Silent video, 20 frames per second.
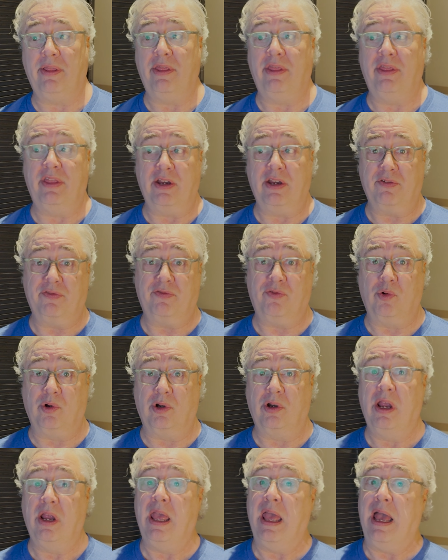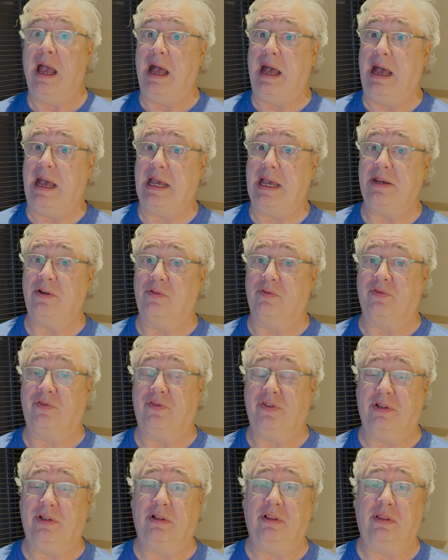Therefore, I don't
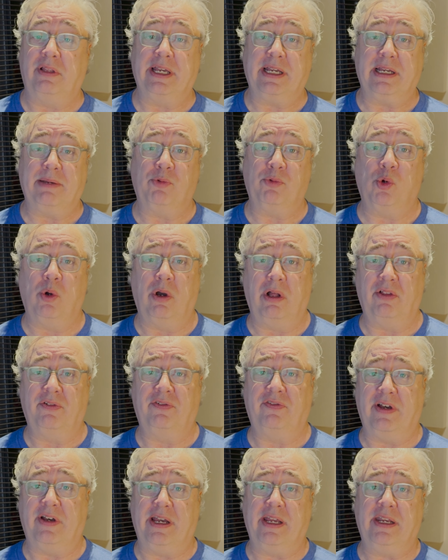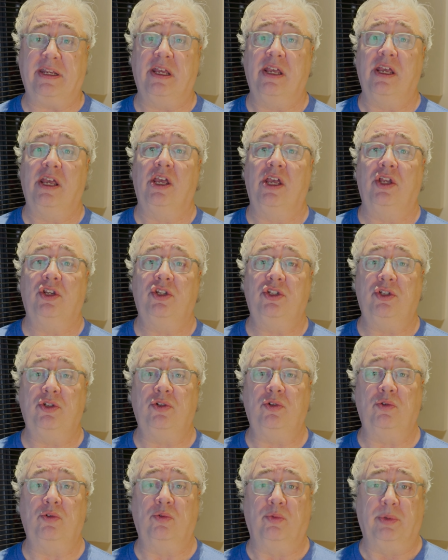feel like I'm qualified
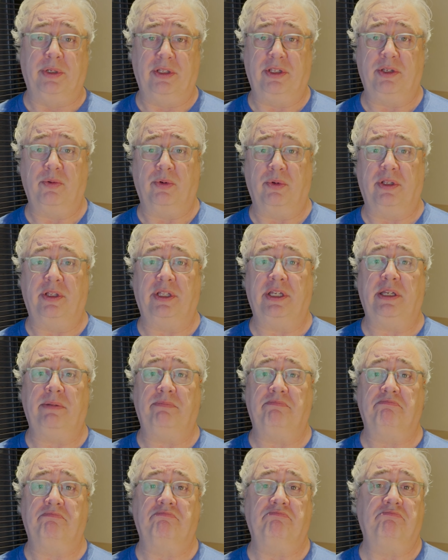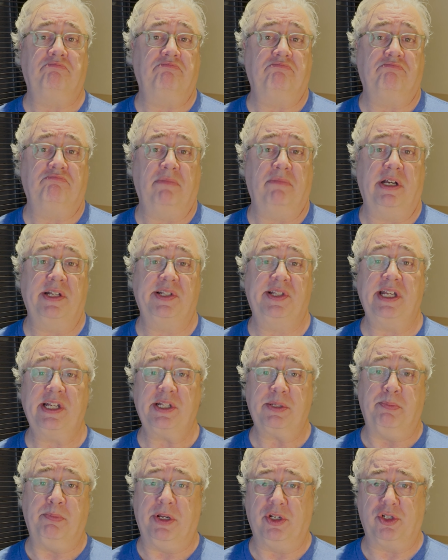to really
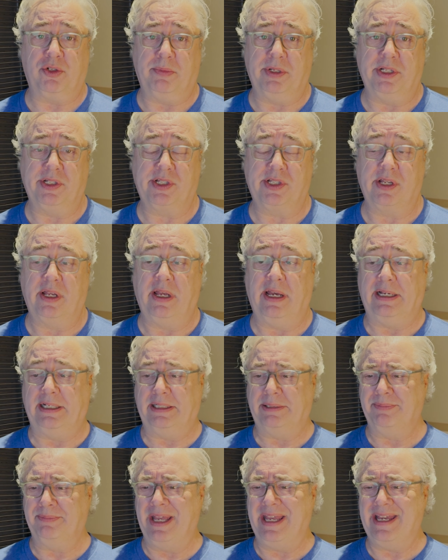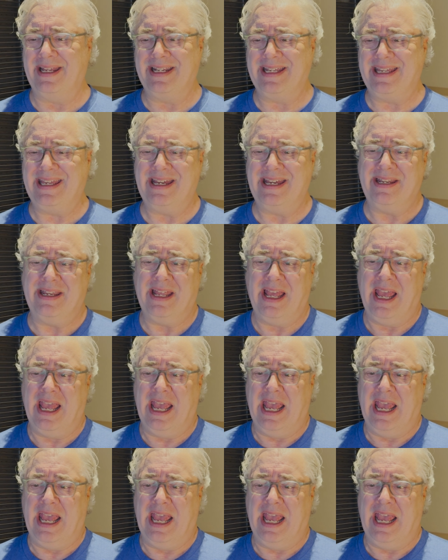assess measurements. And again,